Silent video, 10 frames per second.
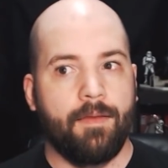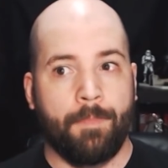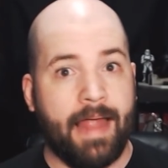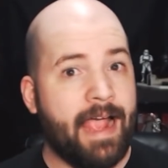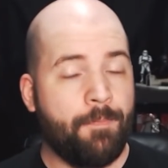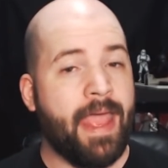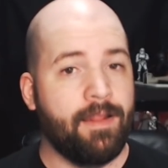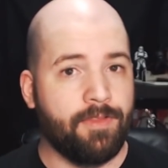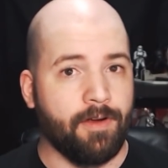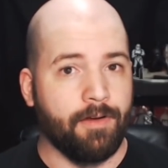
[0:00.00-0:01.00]
Black
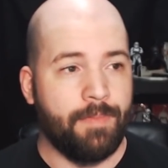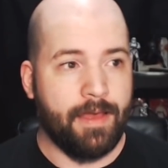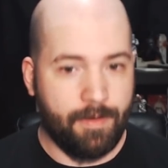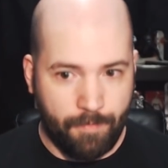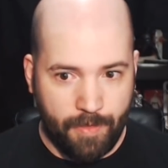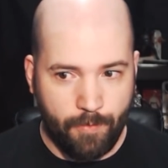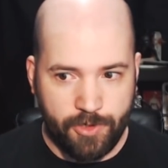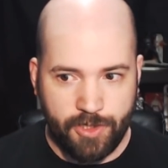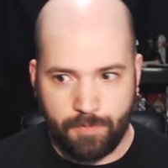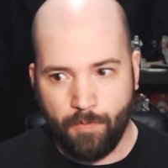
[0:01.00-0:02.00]
Panther,
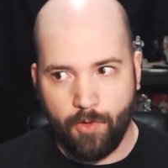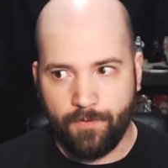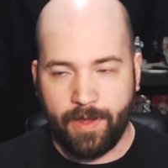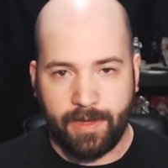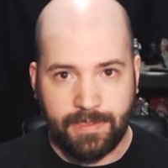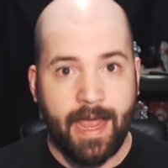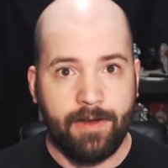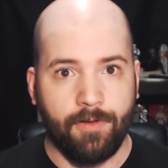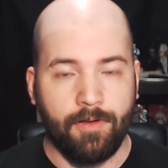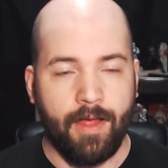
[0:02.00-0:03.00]
which is more of like a
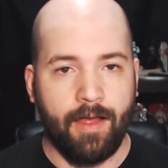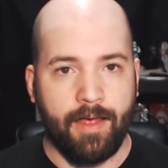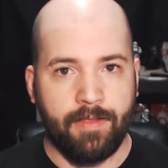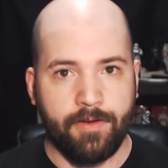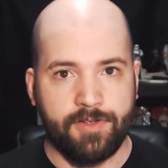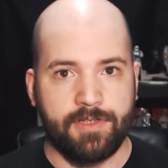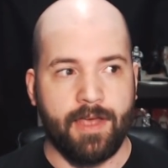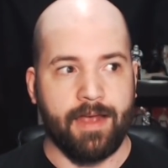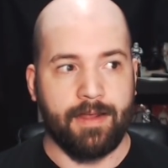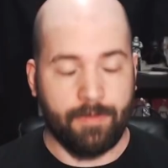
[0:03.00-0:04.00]
title in their
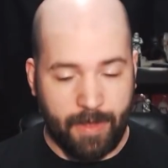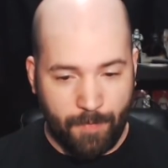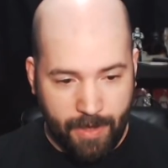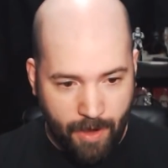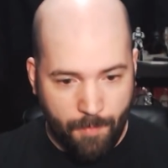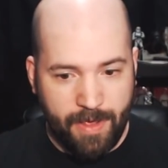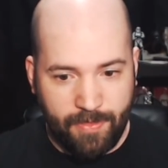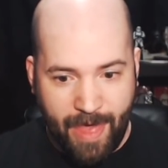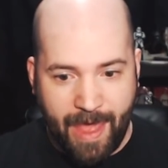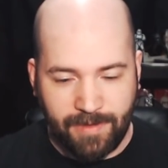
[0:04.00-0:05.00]
society. Like, becoming
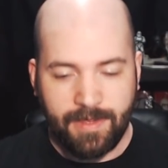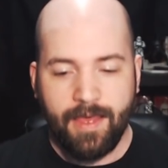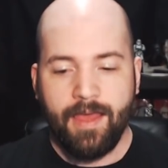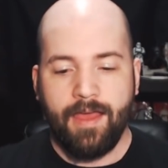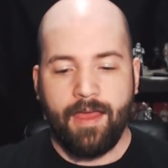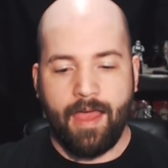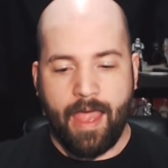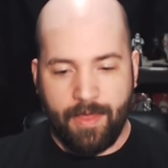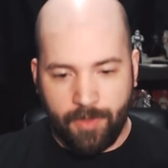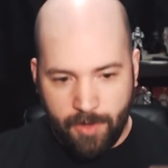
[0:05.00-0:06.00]
that,
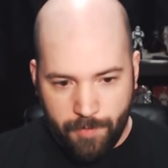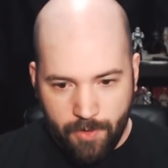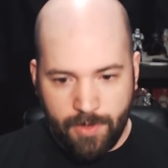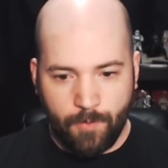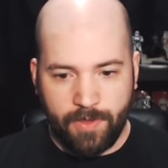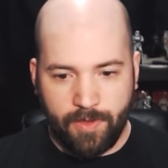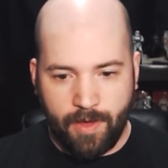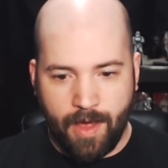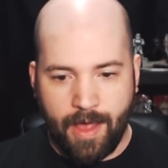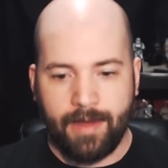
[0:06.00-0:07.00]
the communion with the
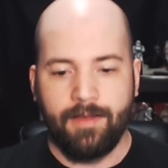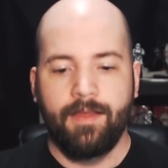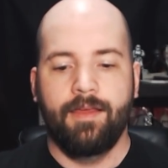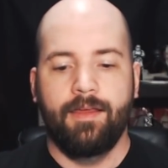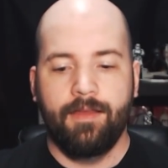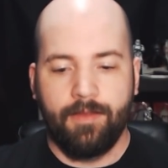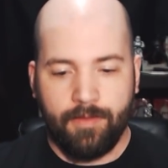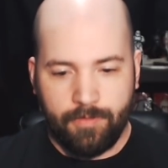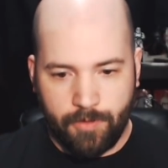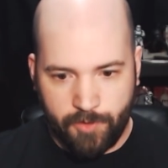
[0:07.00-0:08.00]
god,
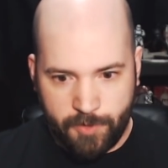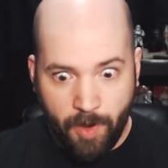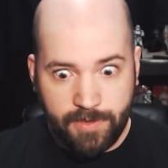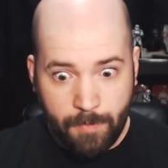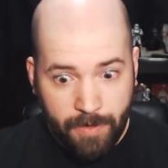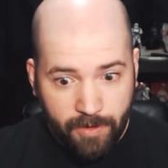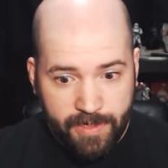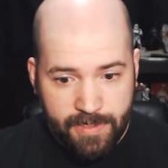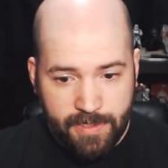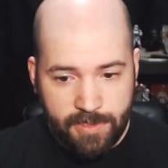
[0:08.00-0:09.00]
the
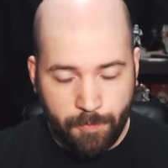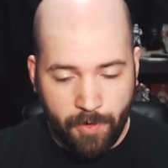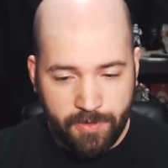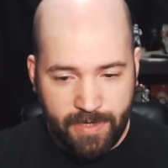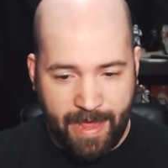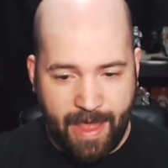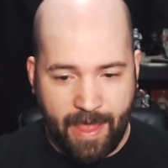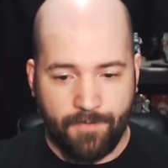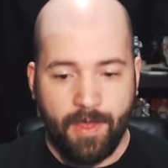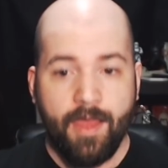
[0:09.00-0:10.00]
responsibilities he's supposed to
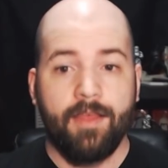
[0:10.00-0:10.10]
have.